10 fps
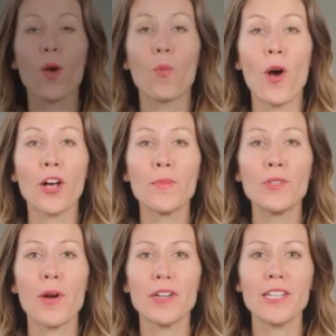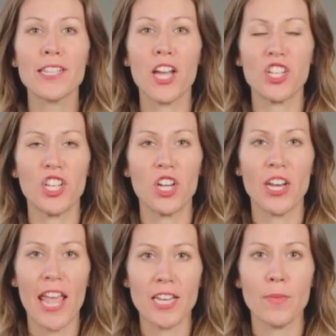Welcome to our discussion
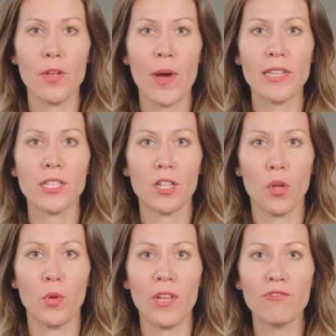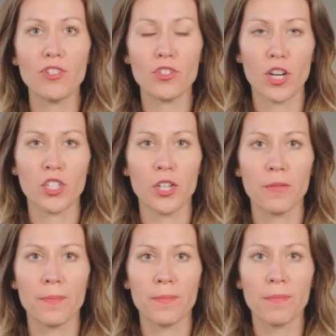on AWS Global Infrastructure.
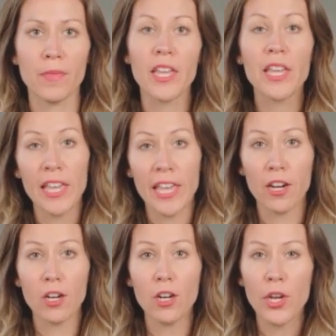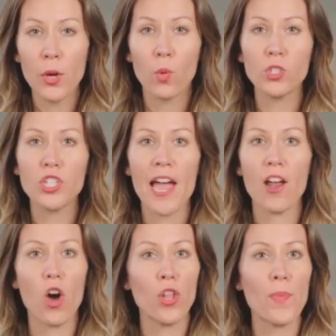Here, we'll chat
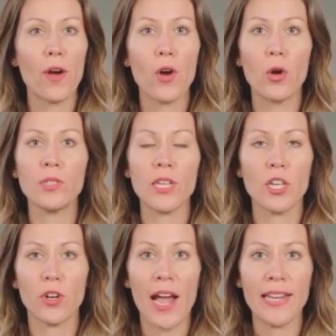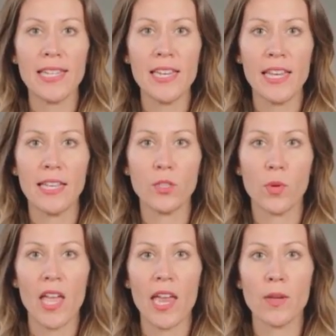all about hosting your IT needs
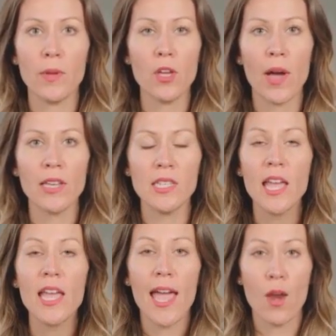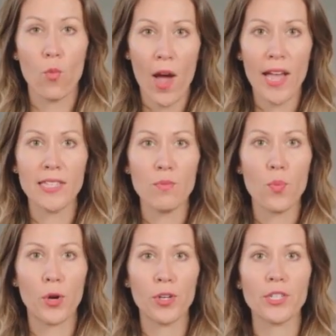with AWS and why it's
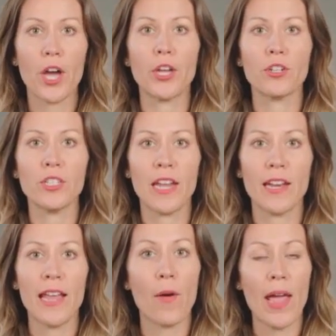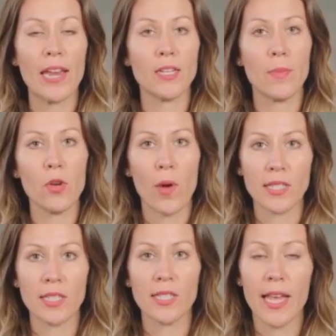important to understand how
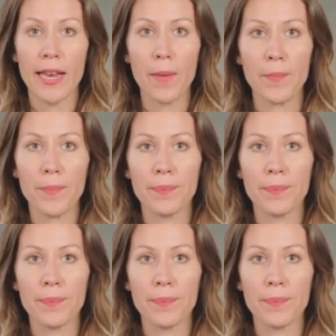AWS is set up.